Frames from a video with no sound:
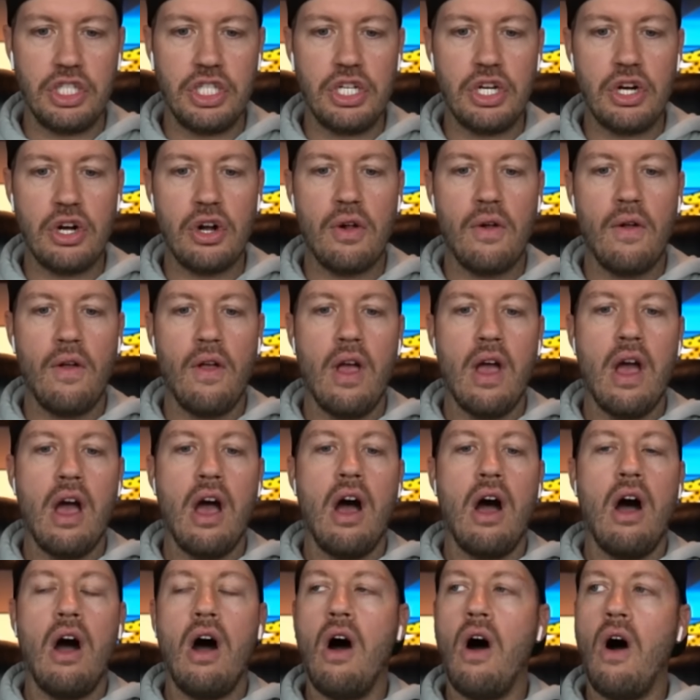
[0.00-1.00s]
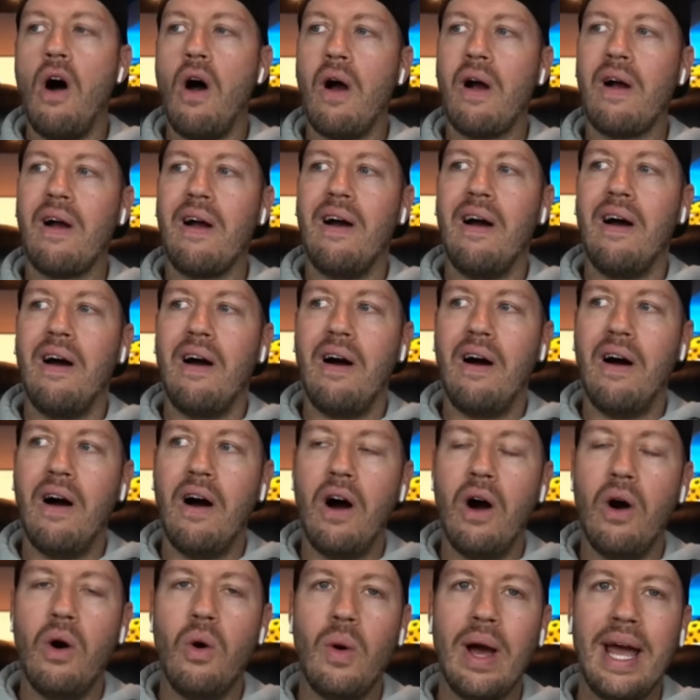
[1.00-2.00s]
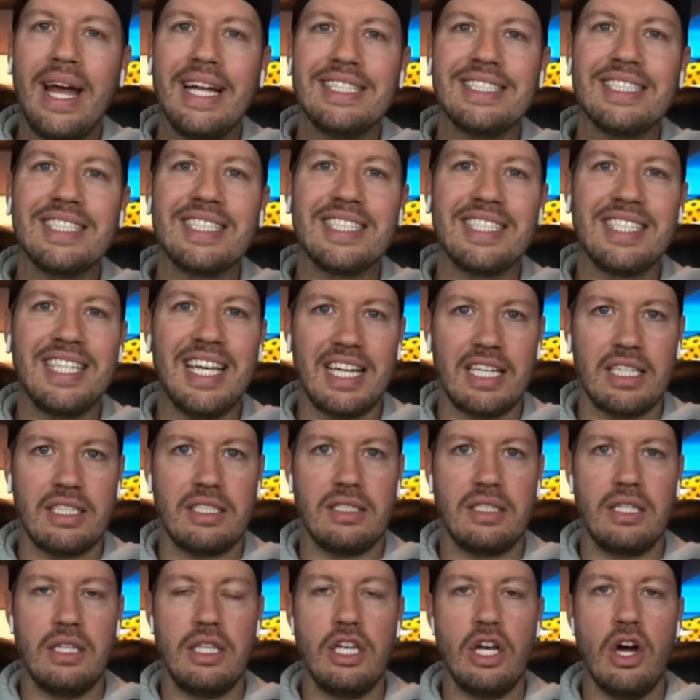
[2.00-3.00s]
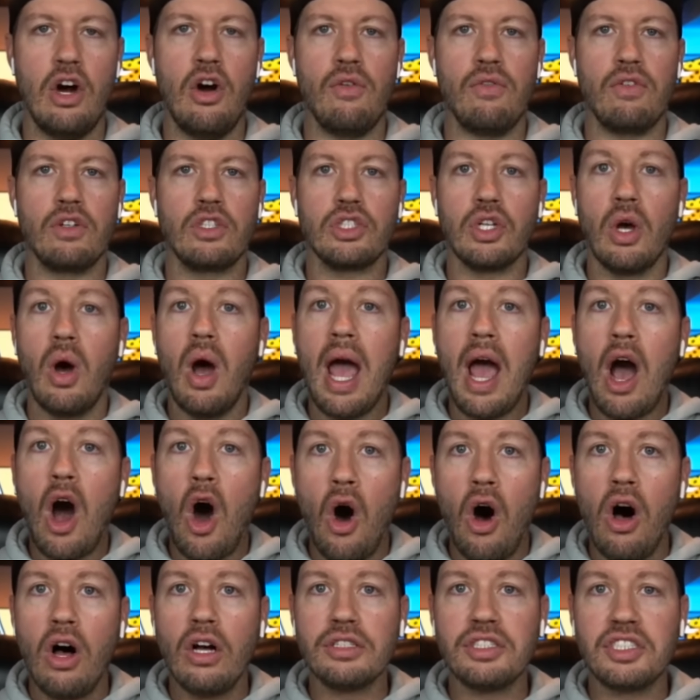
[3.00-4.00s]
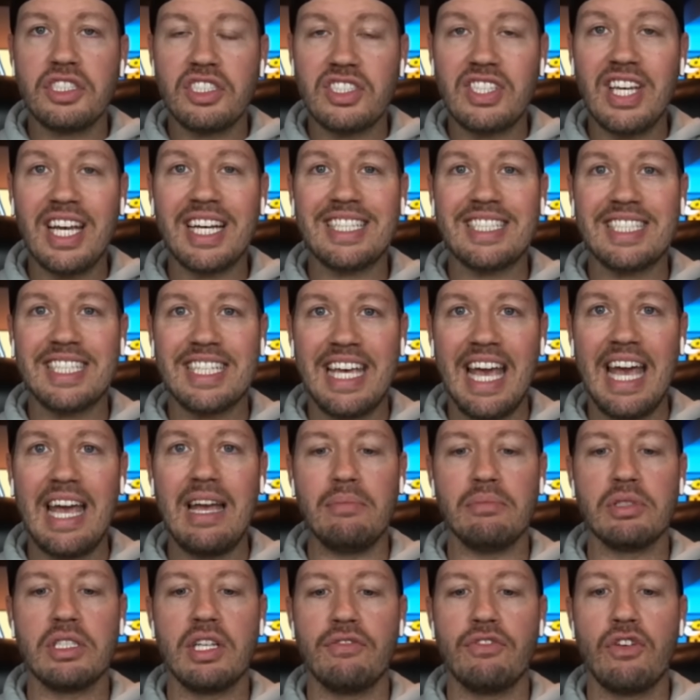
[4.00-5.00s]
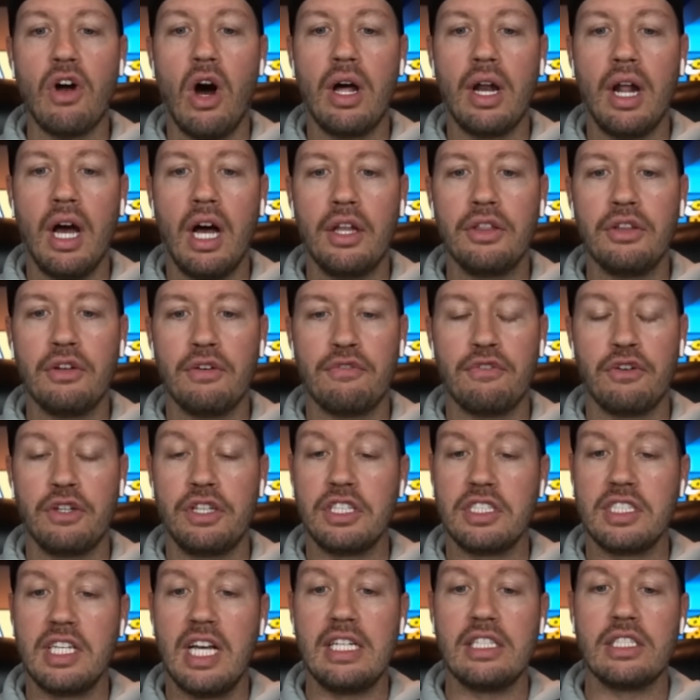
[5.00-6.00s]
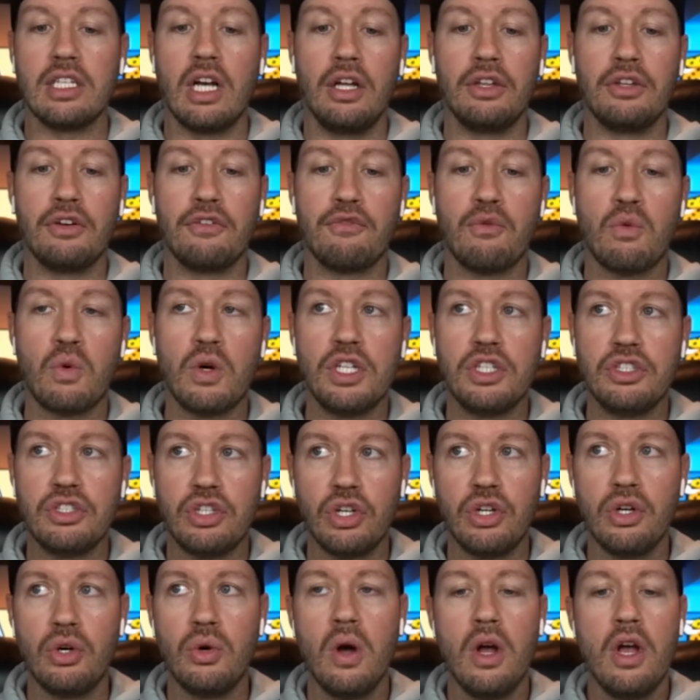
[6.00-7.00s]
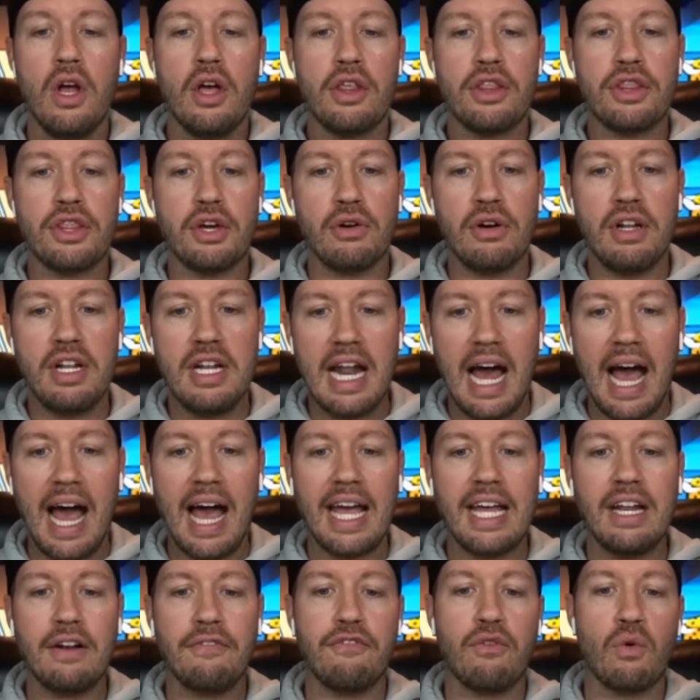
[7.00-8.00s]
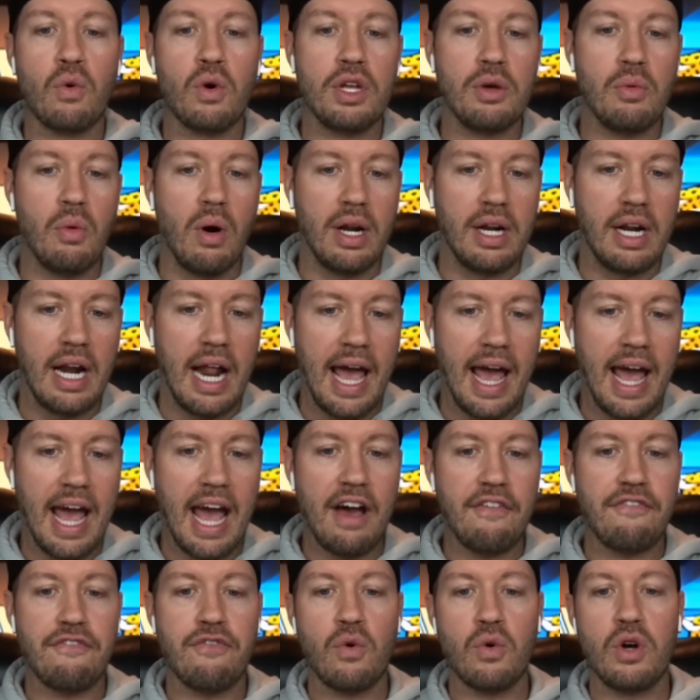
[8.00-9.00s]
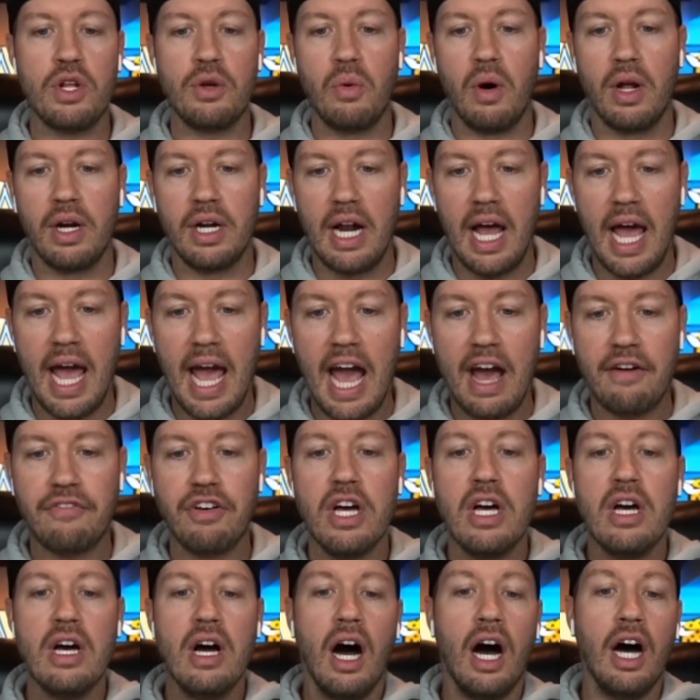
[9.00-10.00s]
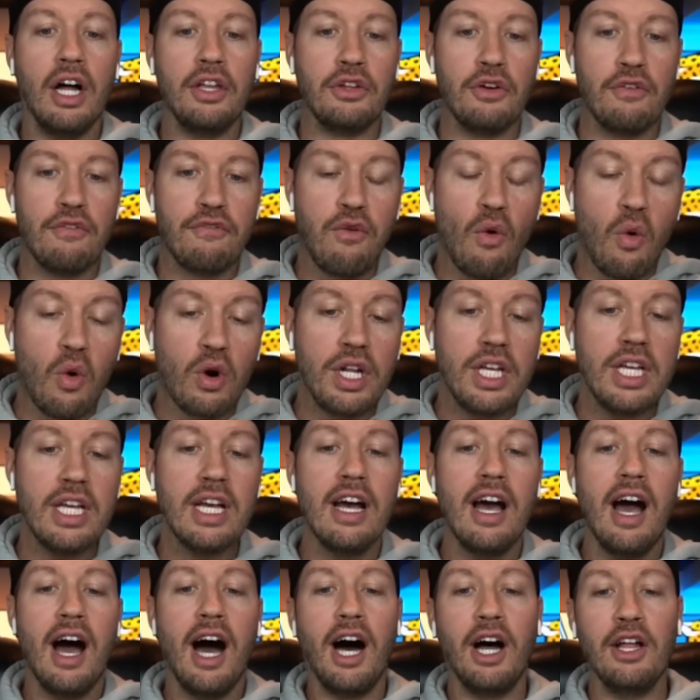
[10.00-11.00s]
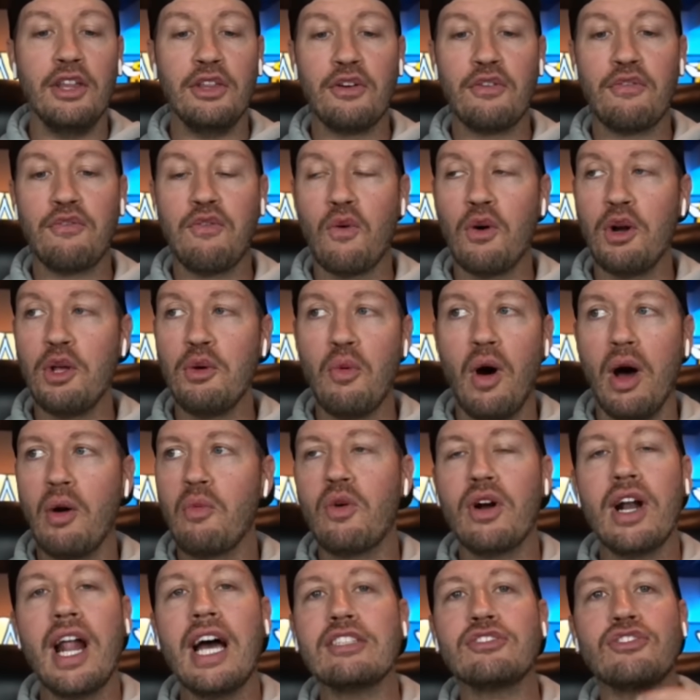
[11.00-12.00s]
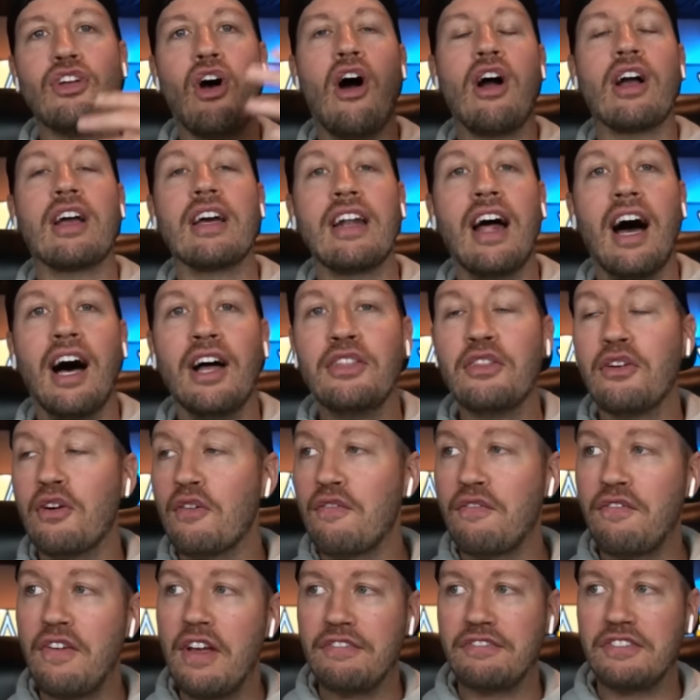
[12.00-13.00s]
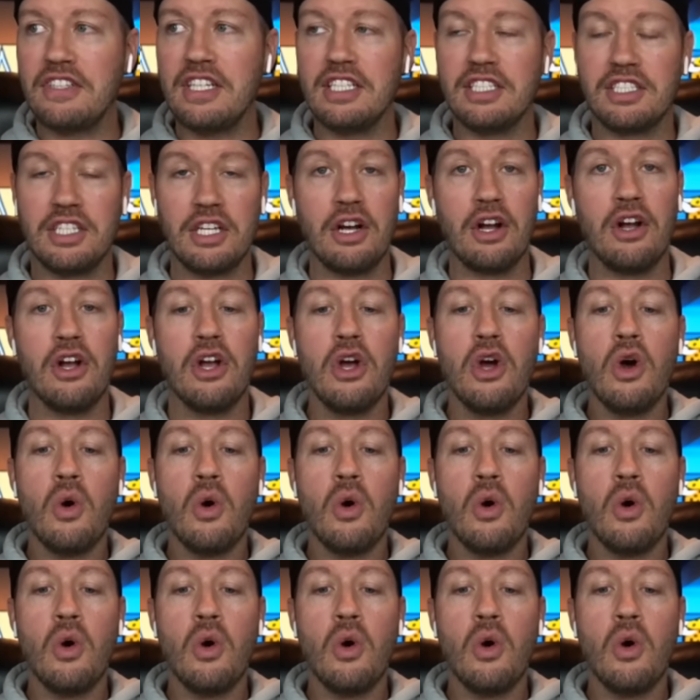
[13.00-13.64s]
year are 0 and 6 to the over. So all six games have gone under for the Saints under 42, 39, 41 and a half, 41 and a half, under 40, under 41. We're not talking under 50s here.